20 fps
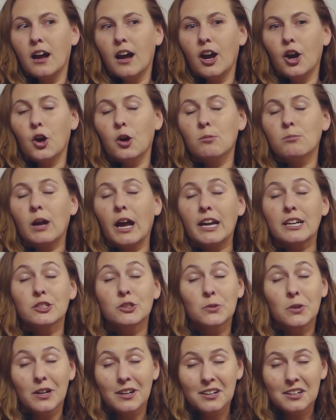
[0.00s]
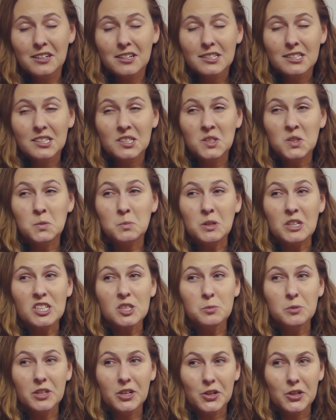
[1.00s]
I do hunt in a disease
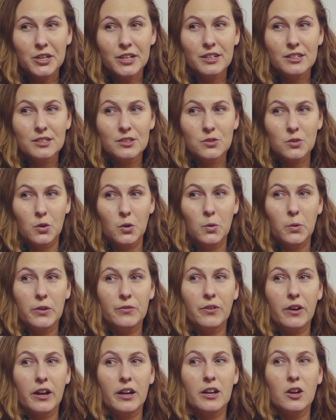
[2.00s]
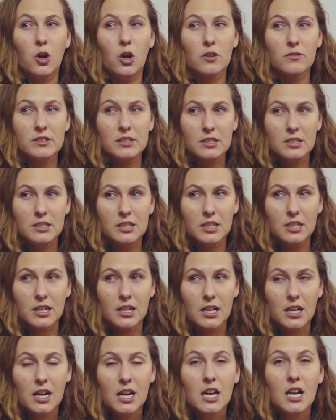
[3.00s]
management area, so if I harvest a
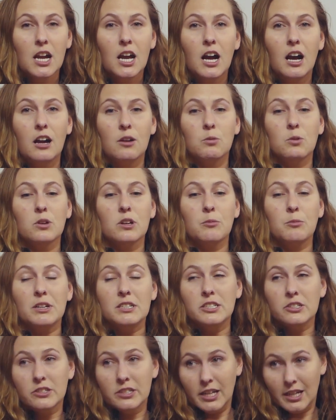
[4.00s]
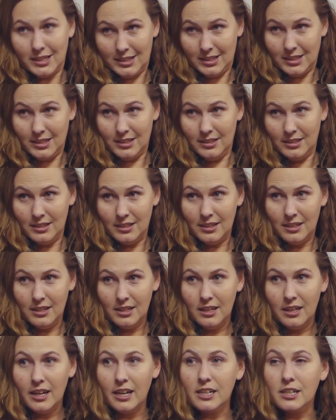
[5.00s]
deer, I will get my deer tested,
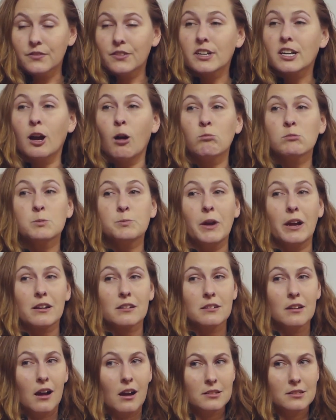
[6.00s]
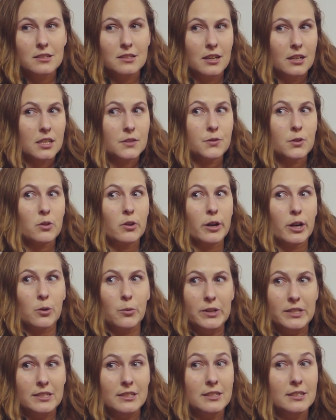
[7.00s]
and if it comes back not detected for chronic
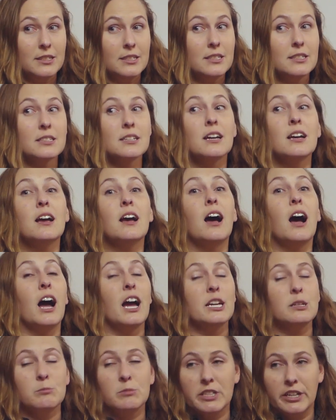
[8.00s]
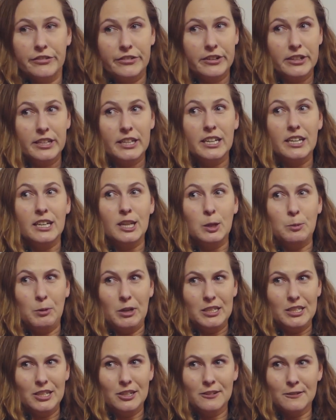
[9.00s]
wasting disease, I am definitely eating
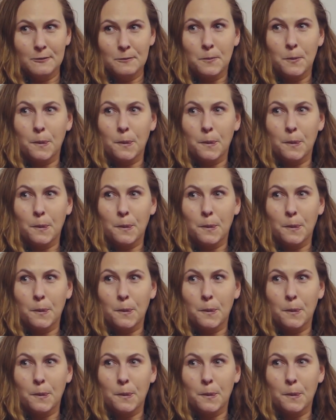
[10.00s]
my deer.